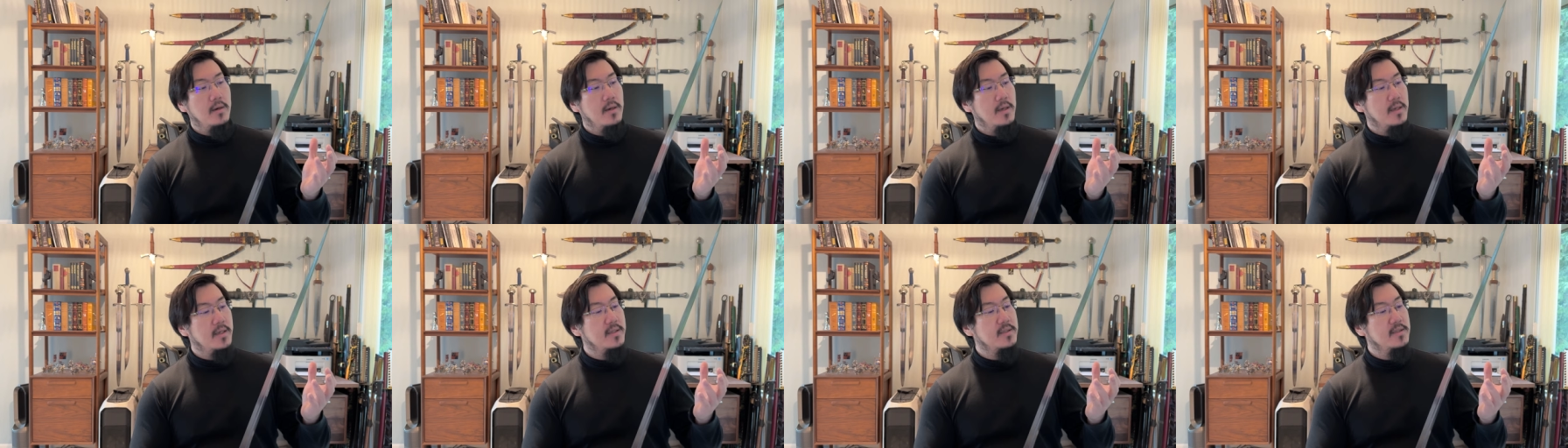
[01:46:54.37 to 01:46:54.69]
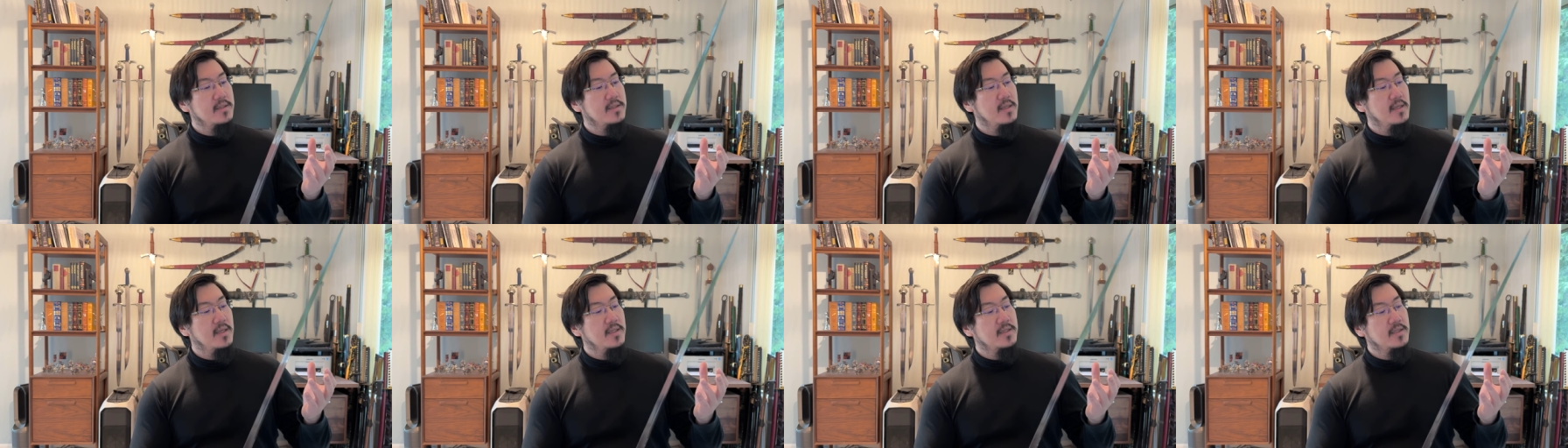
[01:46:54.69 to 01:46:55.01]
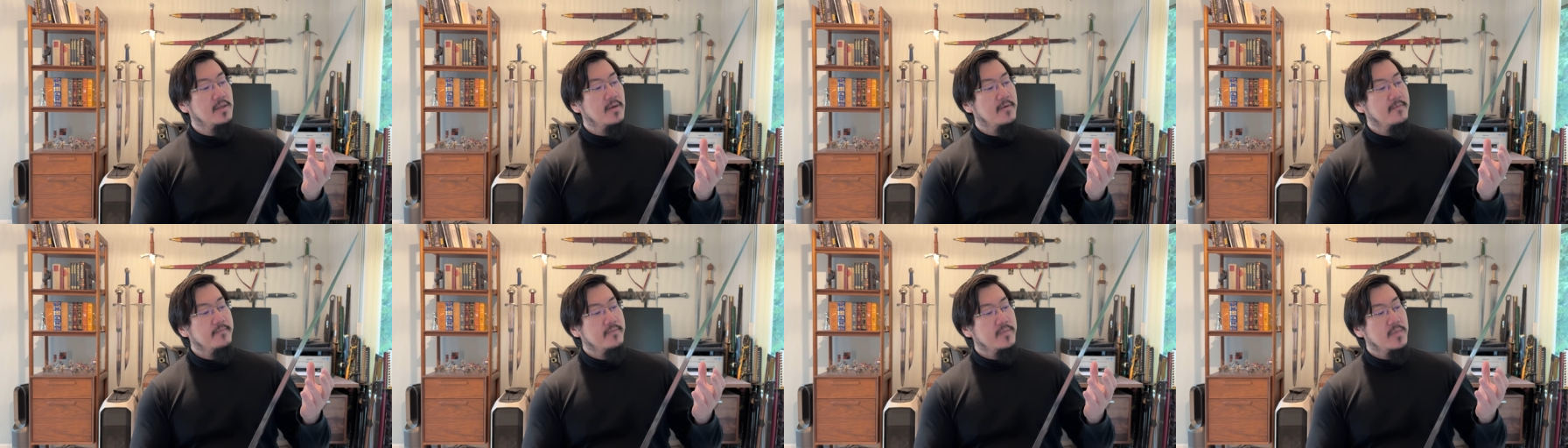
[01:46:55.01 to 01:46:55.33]
It,
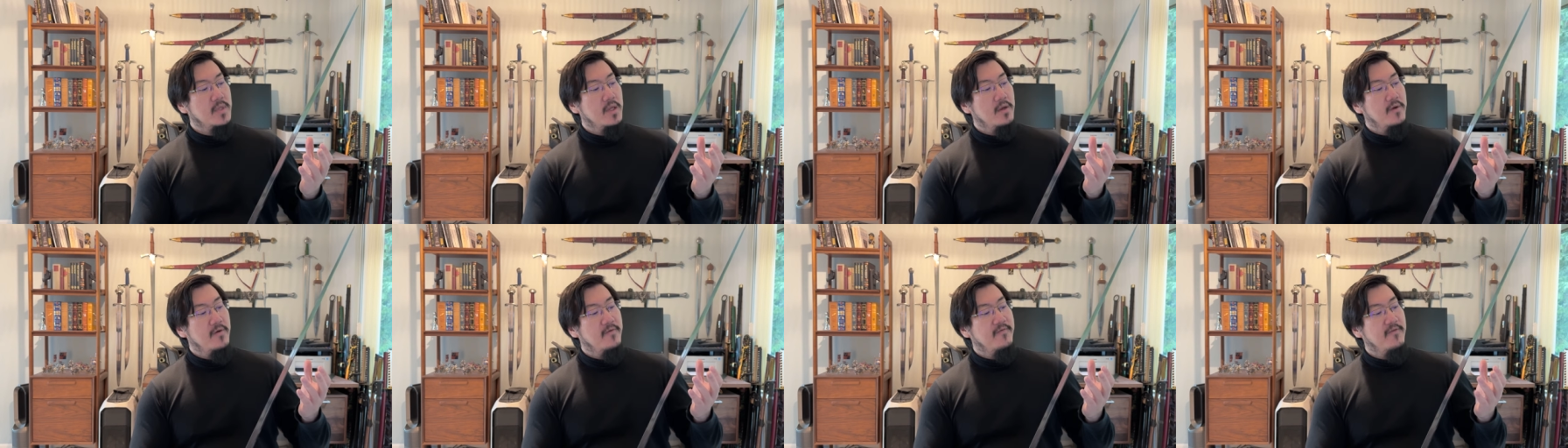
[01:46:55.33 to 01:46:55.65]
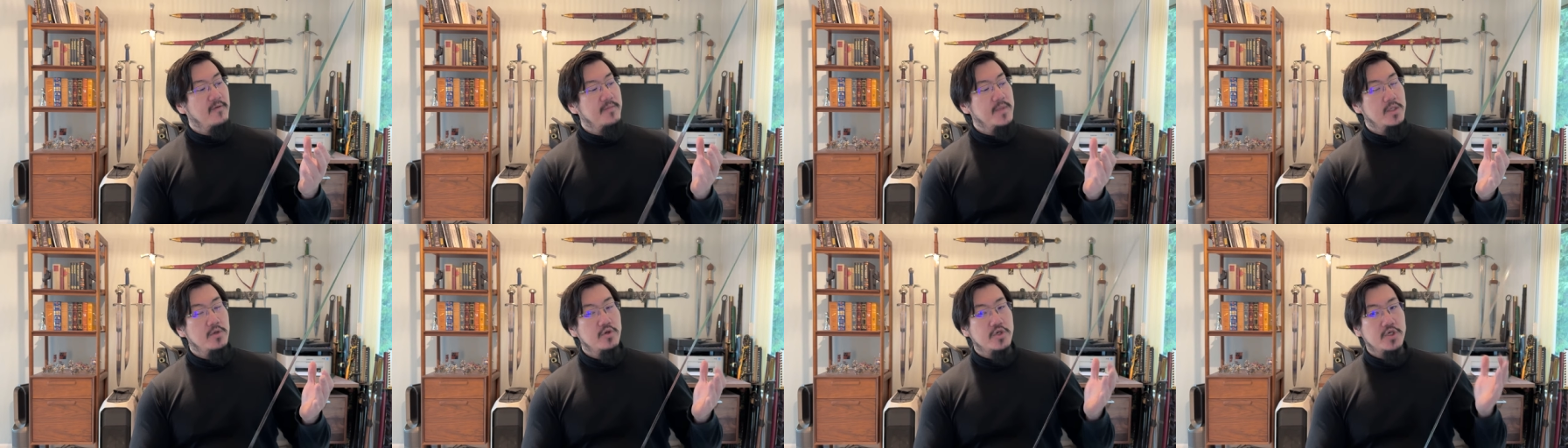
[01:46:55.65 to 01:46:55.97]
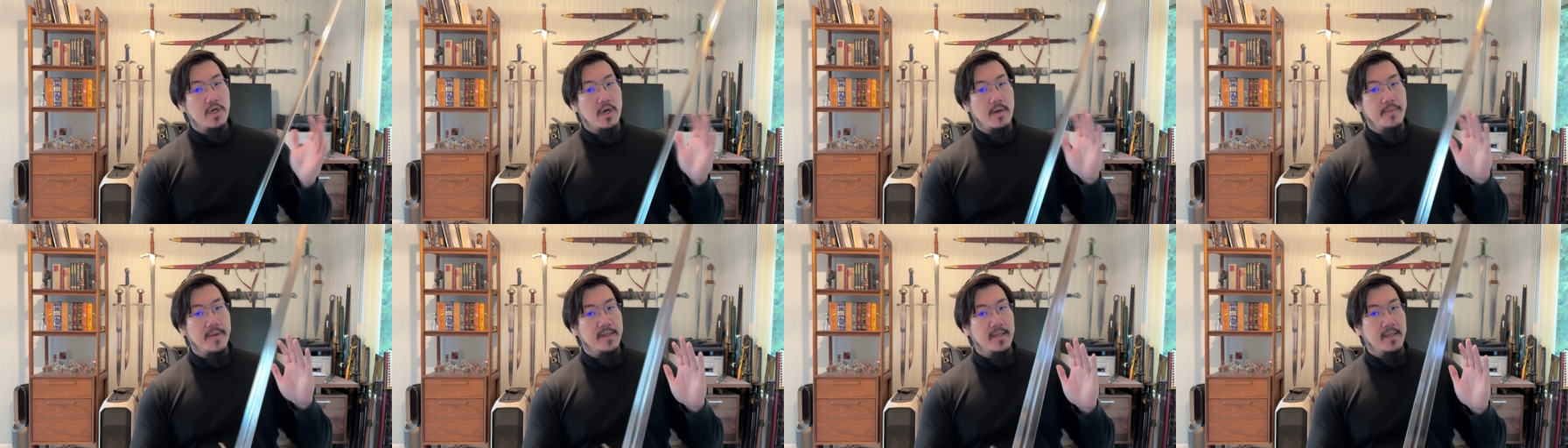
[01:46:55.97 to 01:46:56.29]
this, for me to
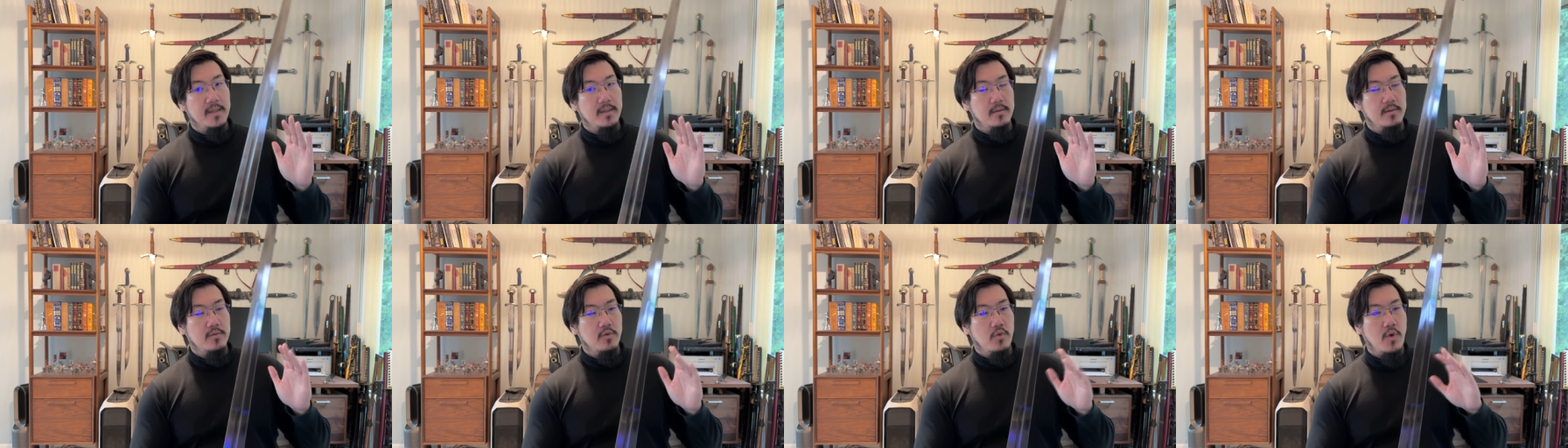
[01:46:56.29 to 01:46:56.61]
sharpen it,